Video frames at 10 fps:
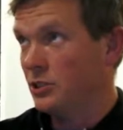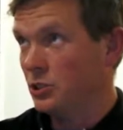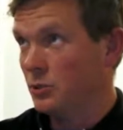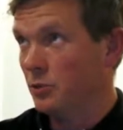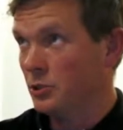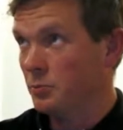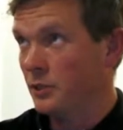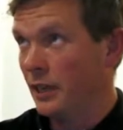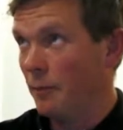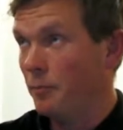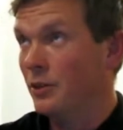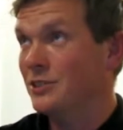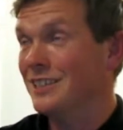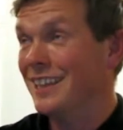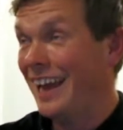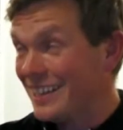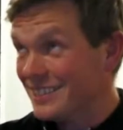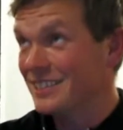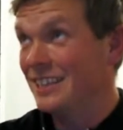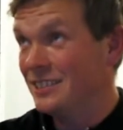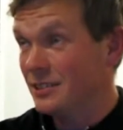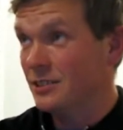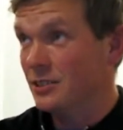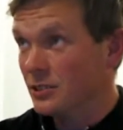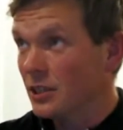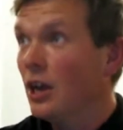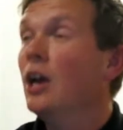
as you can possibly get, because in that instance,